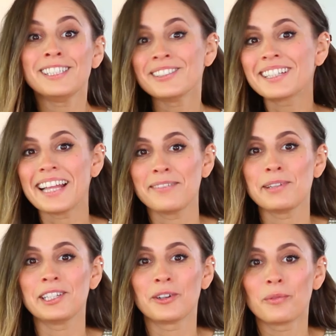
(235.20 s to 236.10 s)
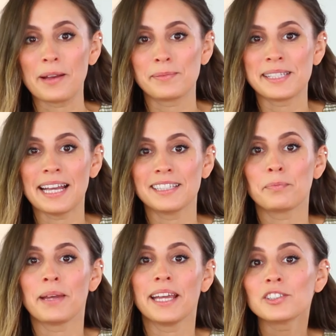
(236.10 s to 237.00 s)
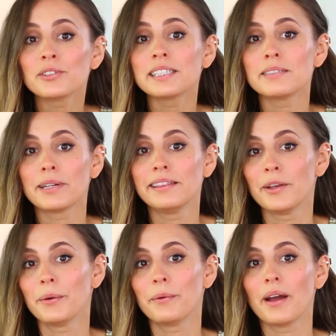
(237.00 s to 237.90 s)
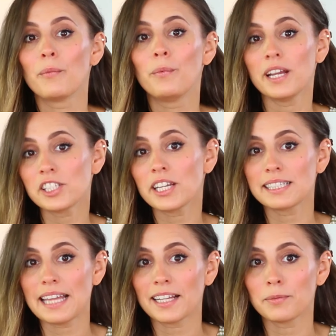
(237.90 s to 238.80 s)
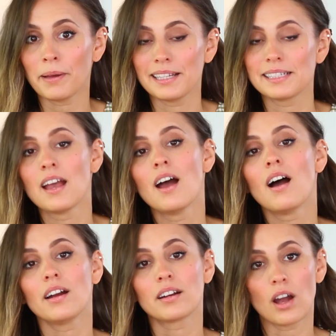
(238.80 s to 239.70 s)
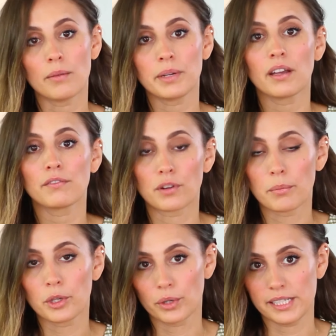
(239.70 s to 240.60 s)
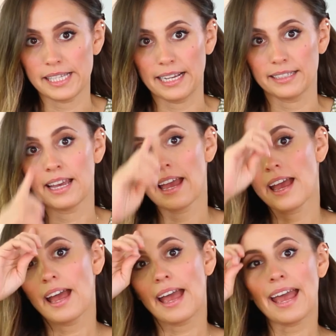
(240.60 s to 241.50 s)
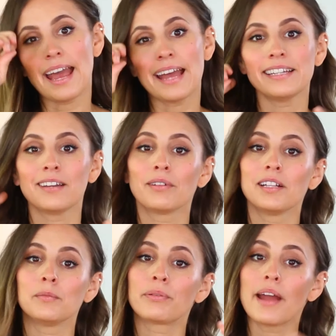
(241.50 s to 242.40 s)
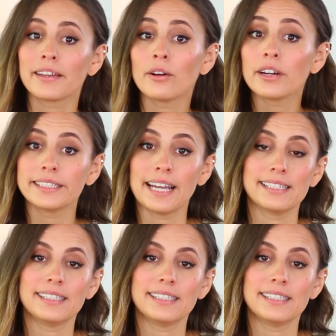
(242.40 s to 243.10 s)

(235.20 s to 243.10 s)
you claim your website, Pinterest will know which exact pins are coming from your site. And it will prioritize